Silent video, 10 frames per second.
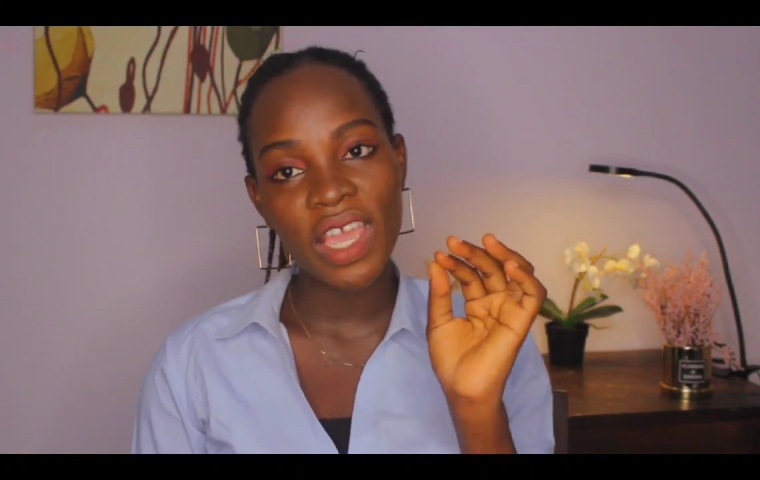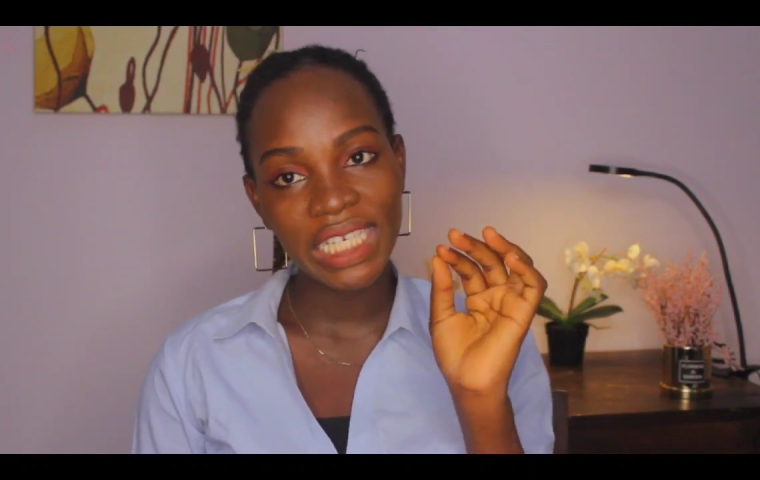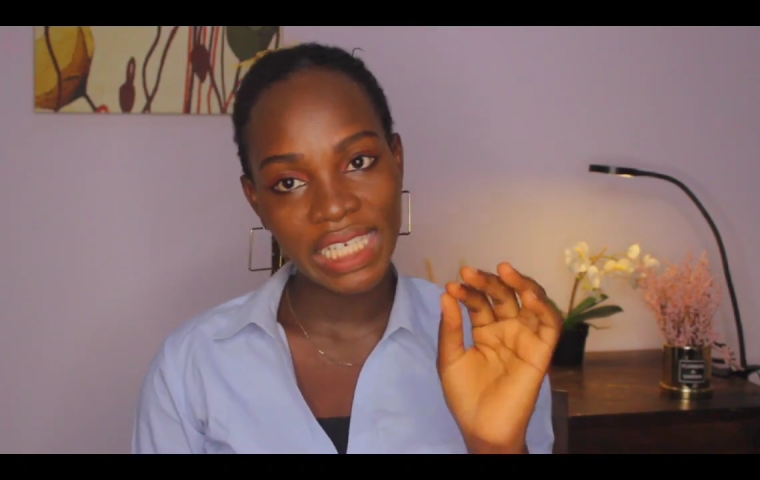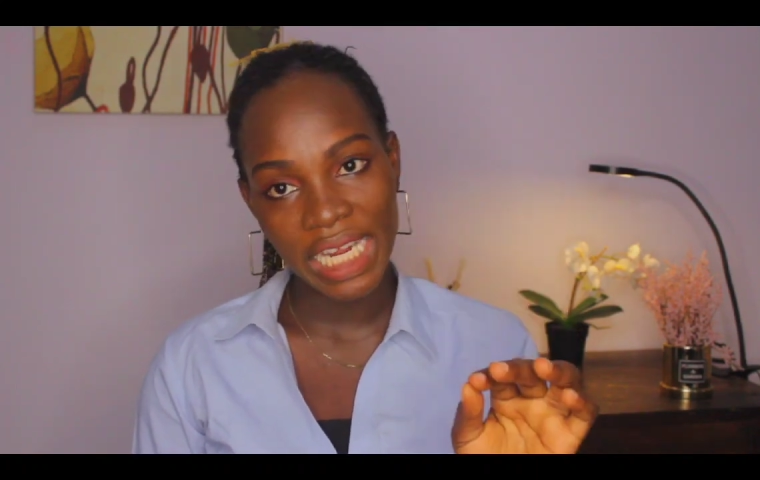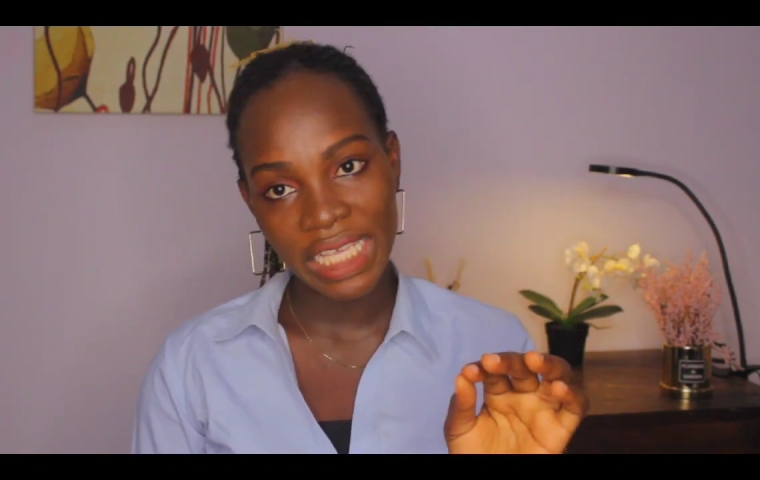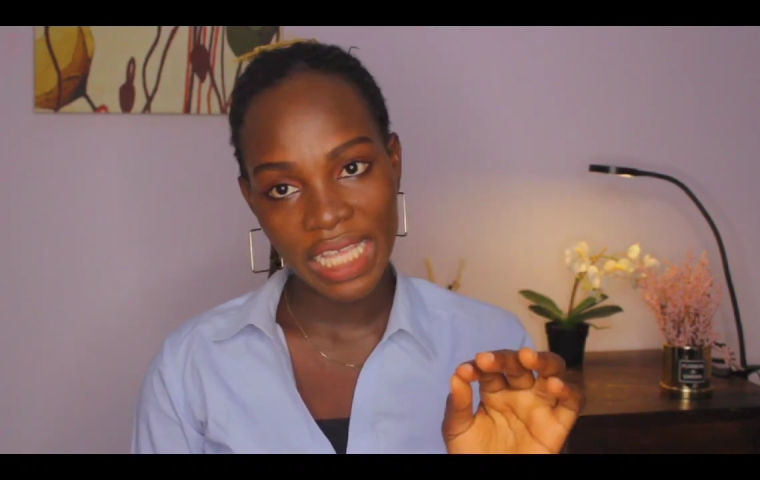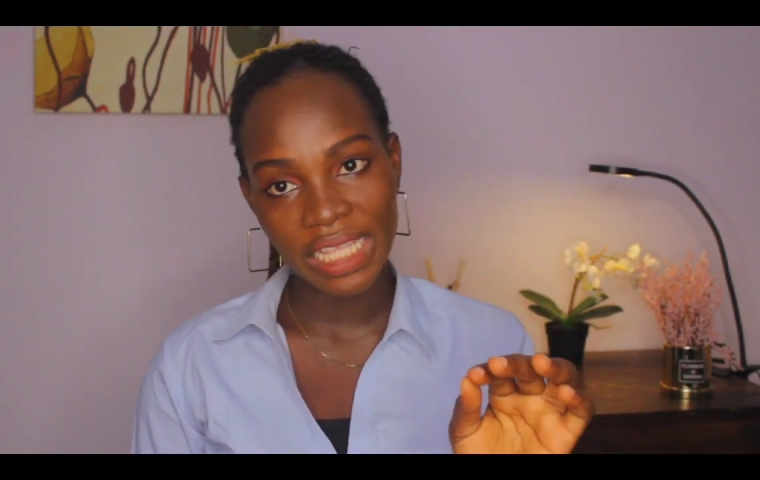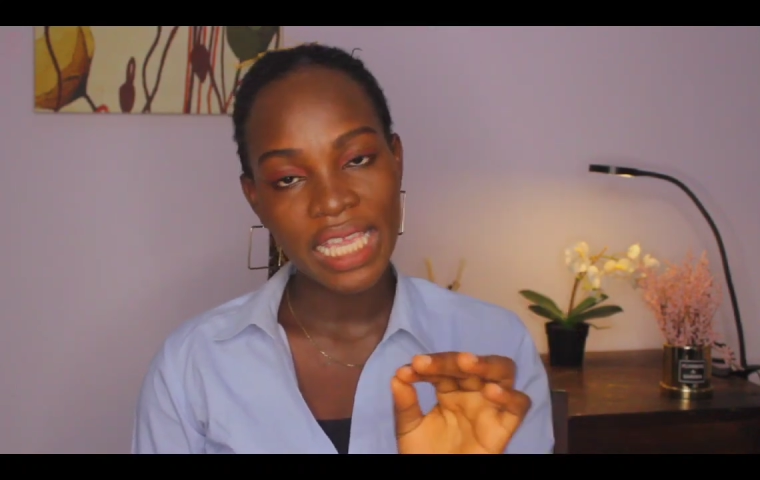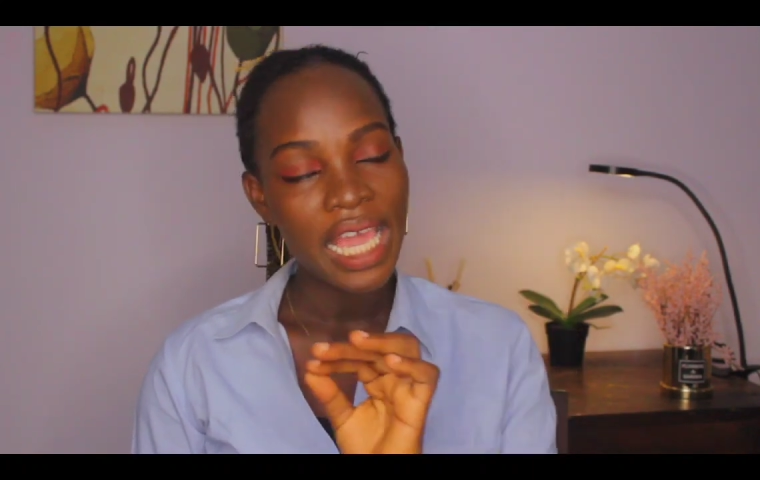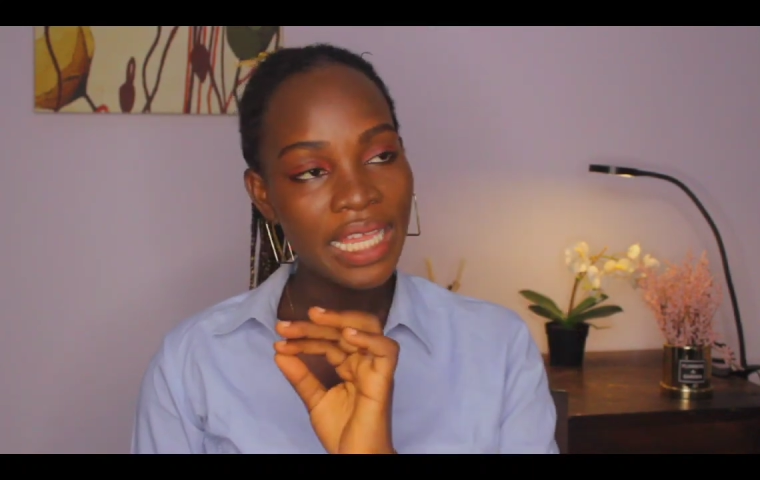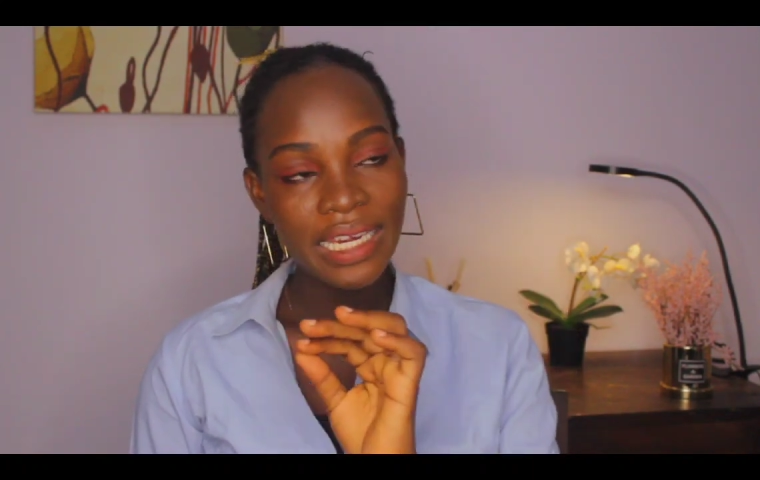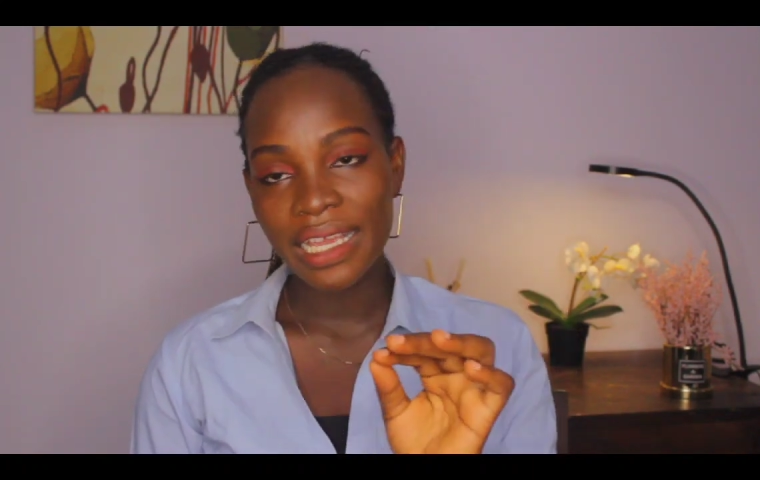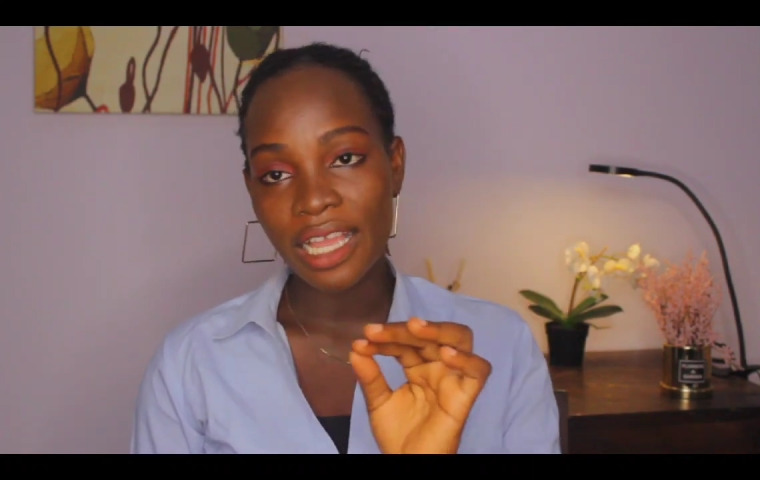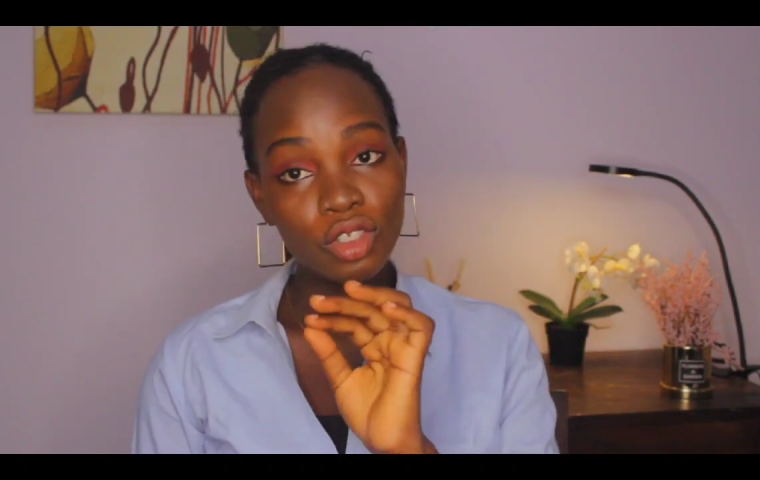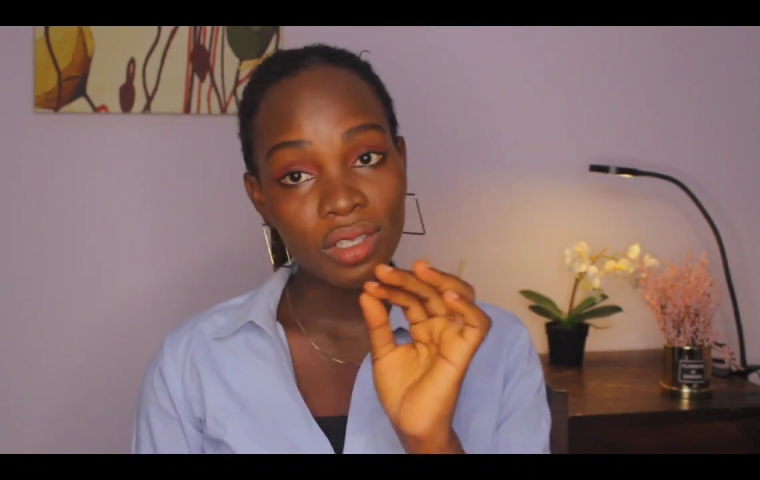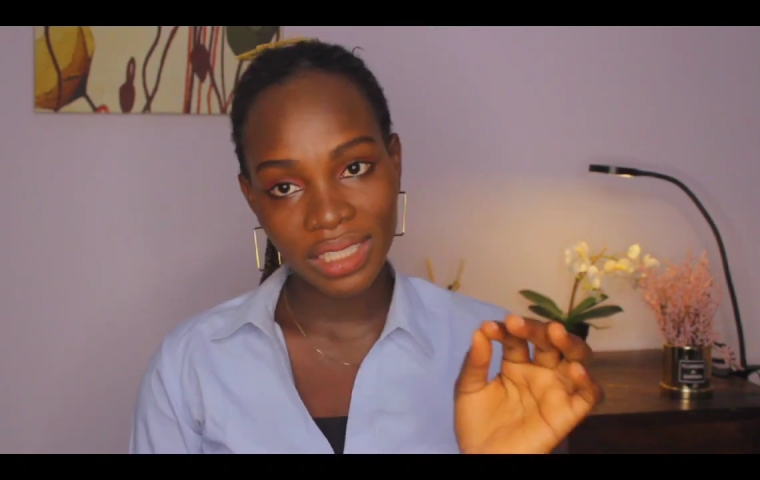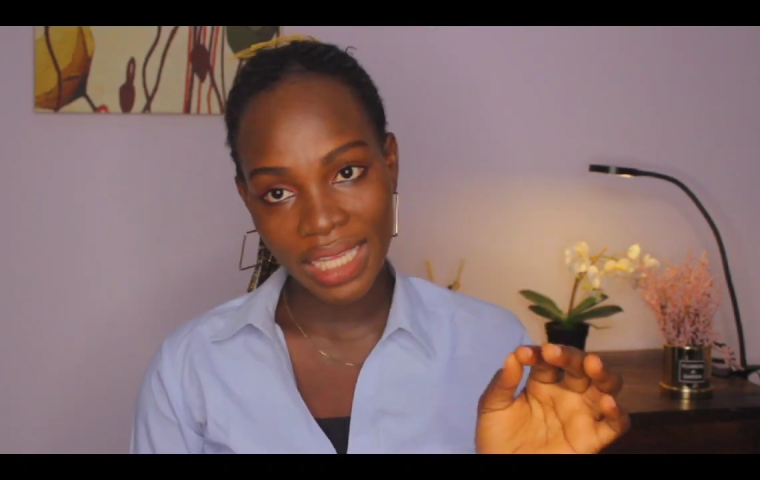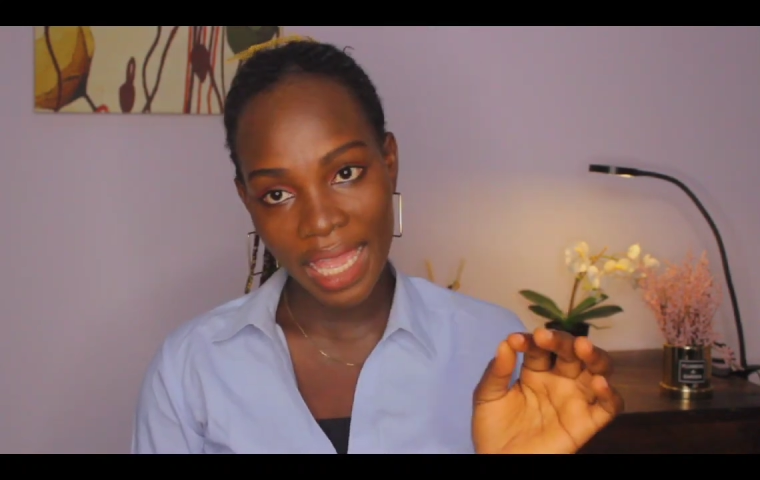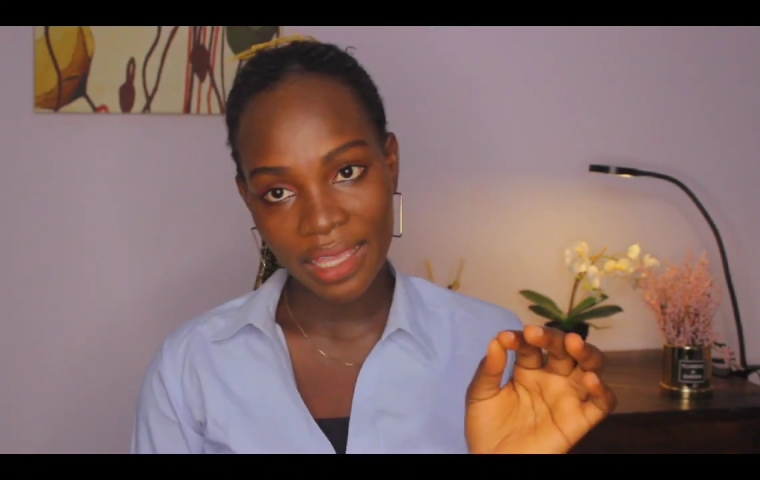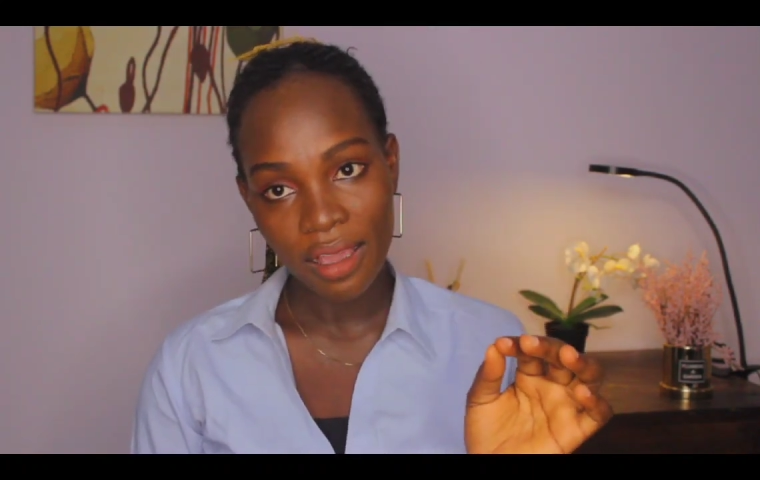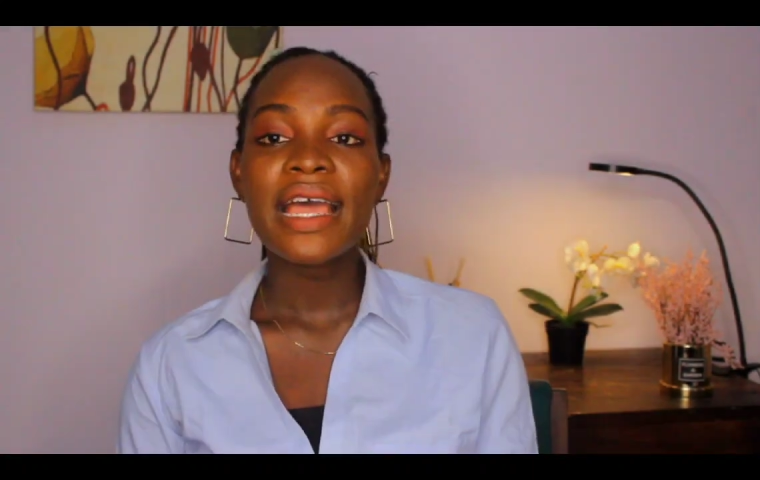very delicate, they can just die.